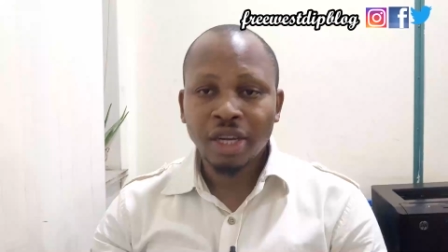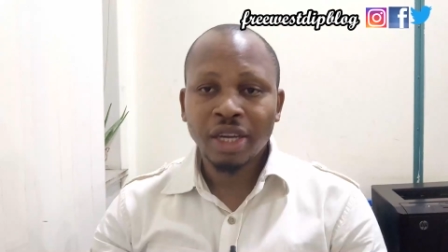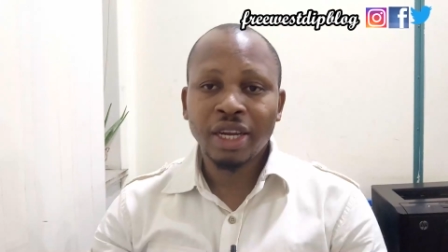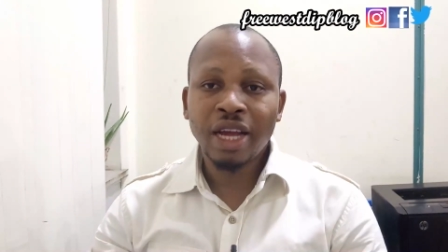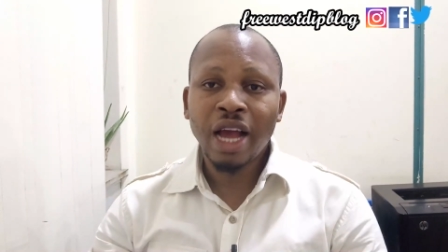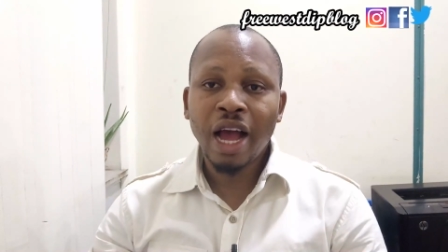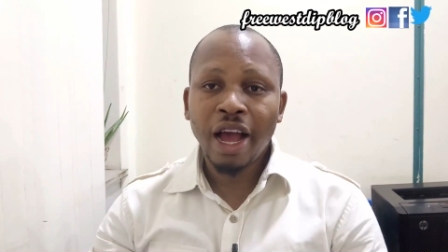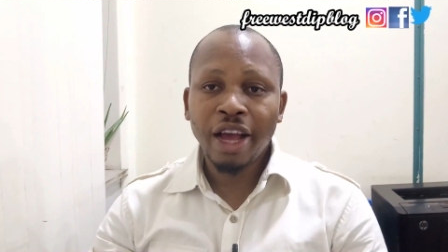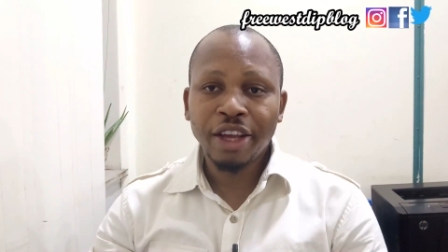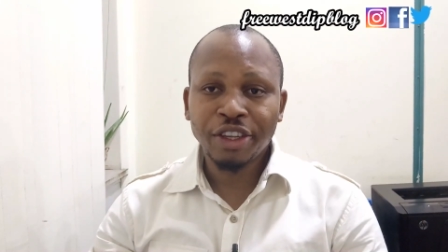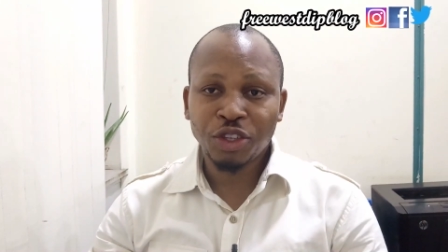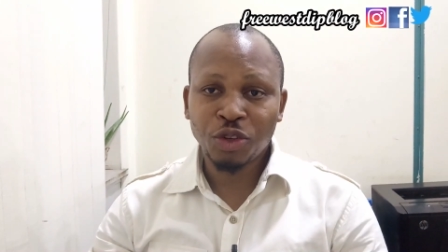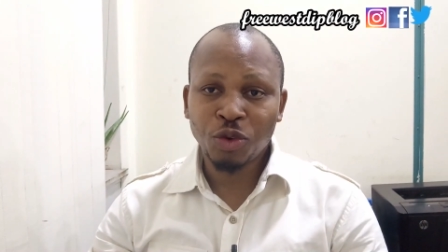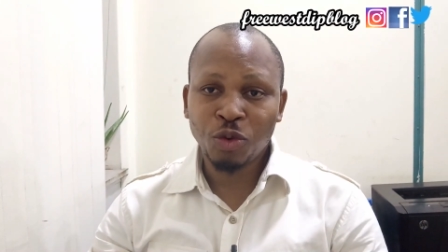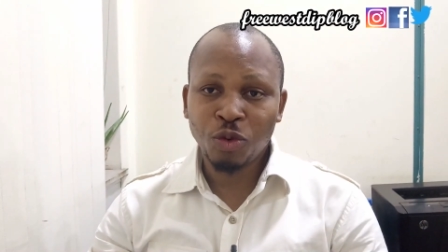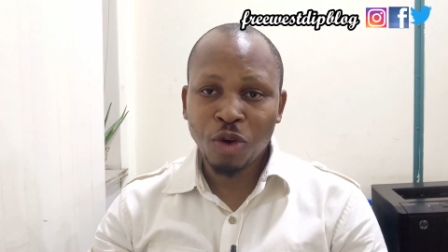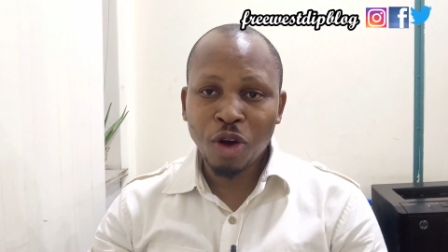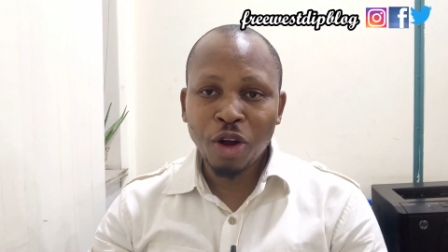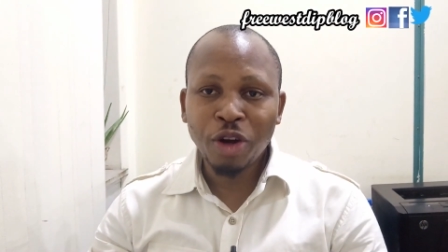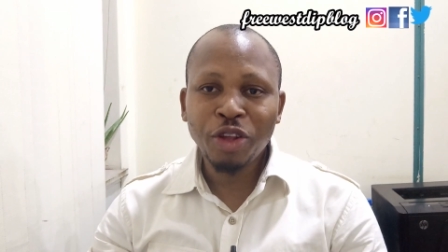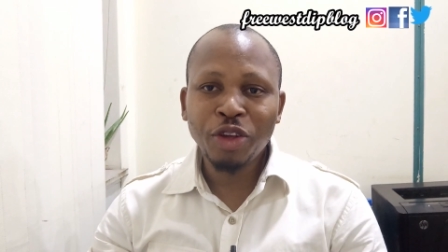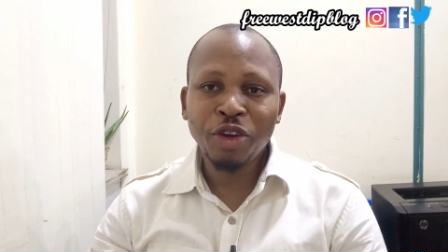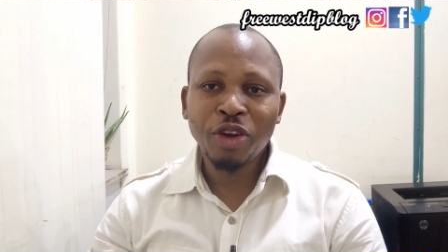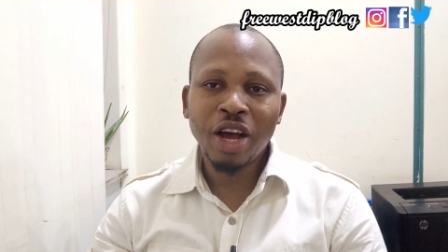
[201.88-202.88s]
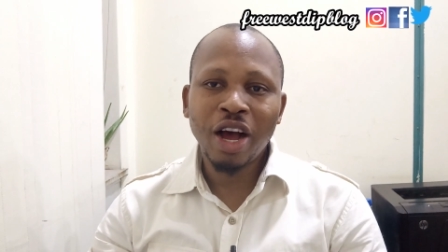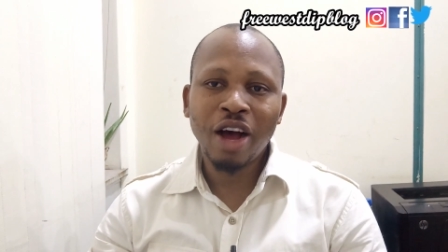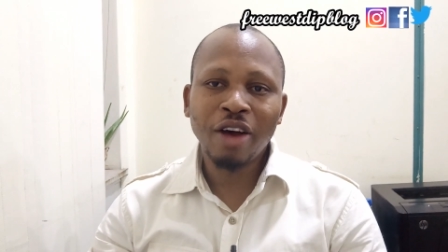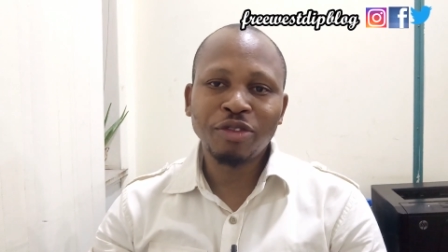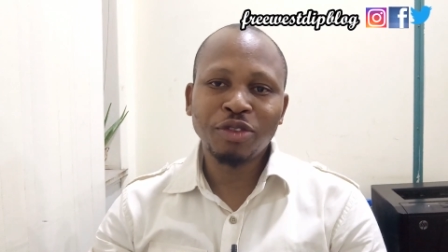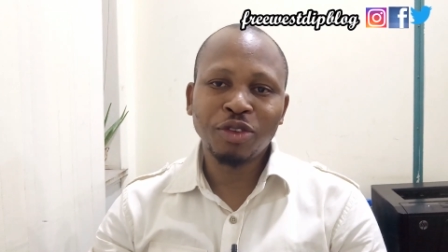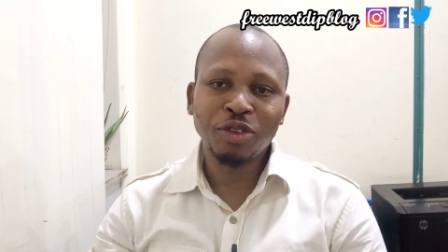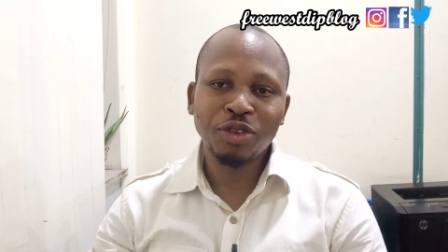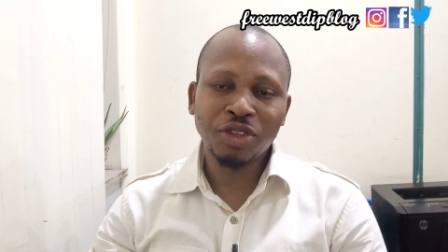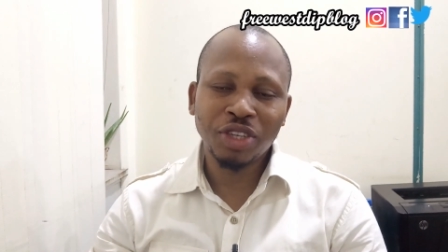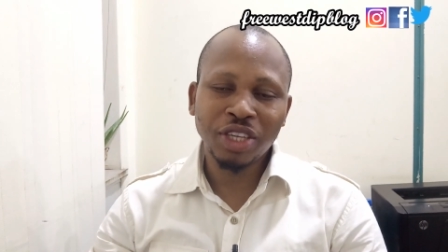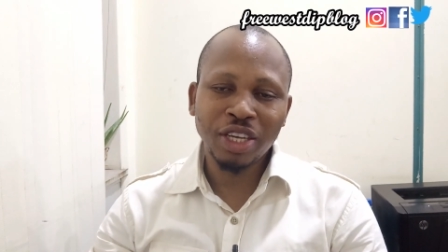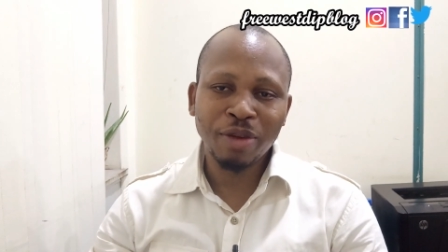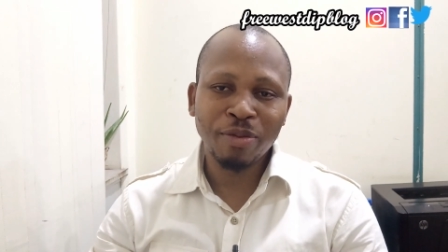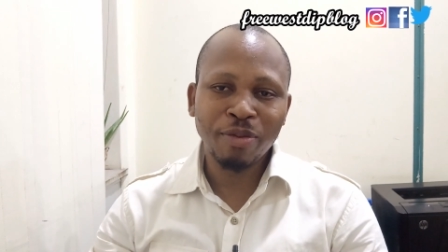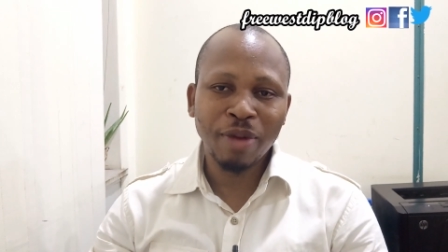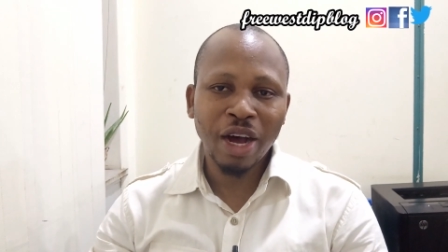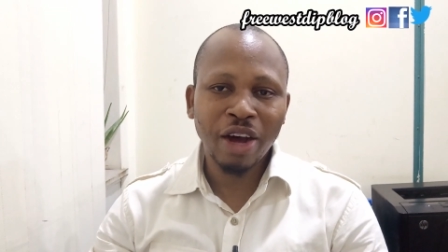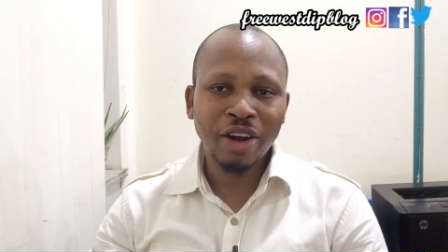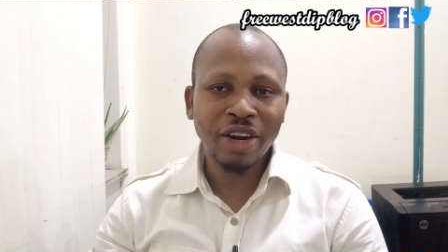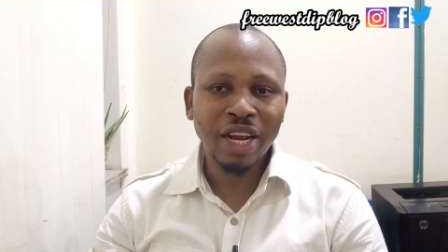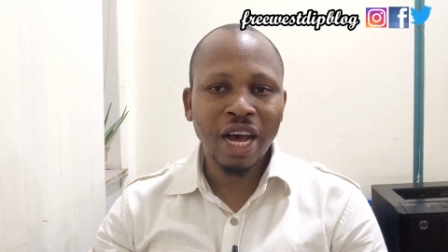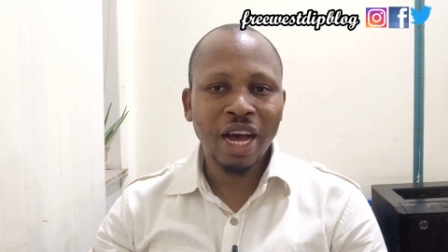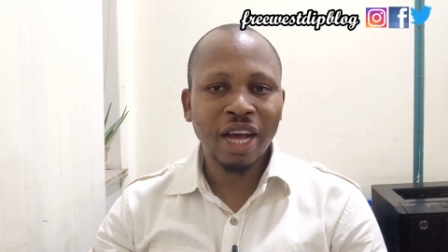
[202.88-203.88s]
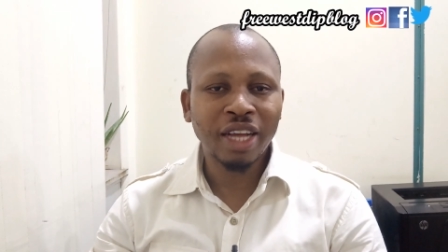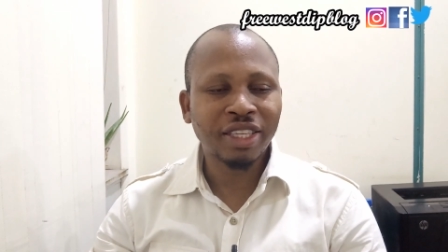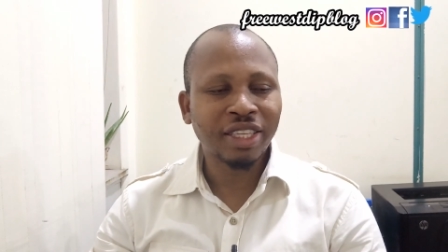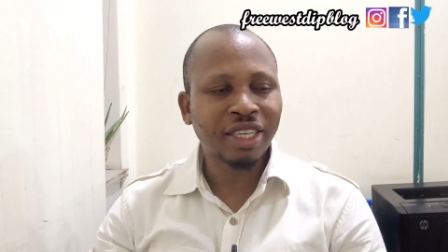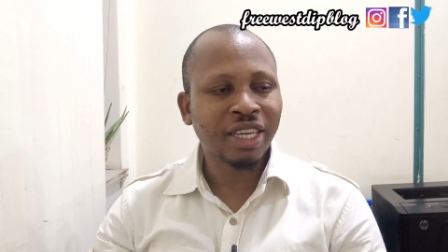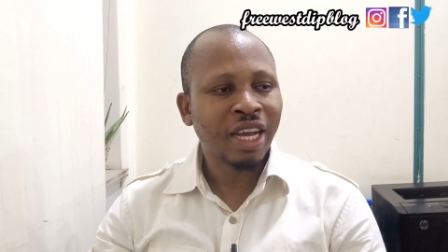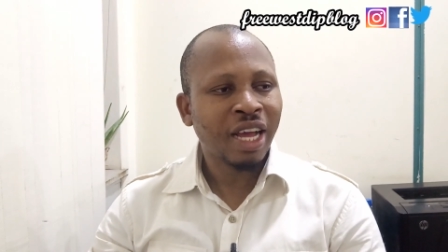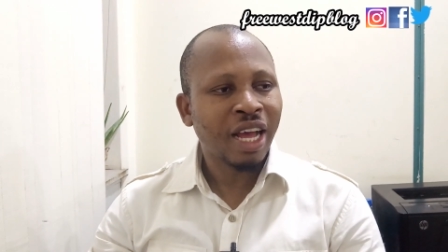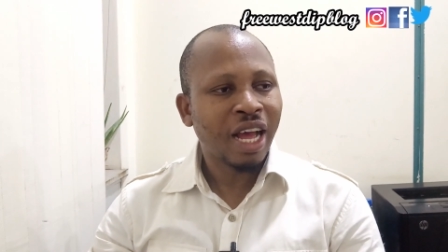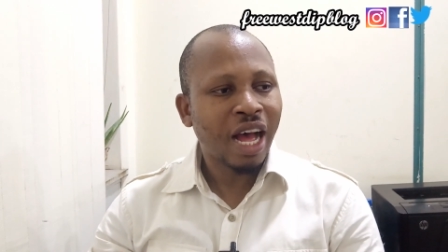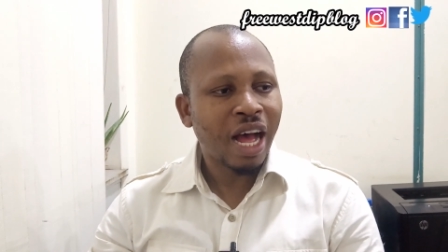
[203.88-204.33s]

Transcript: Guys, what do you have to say about that?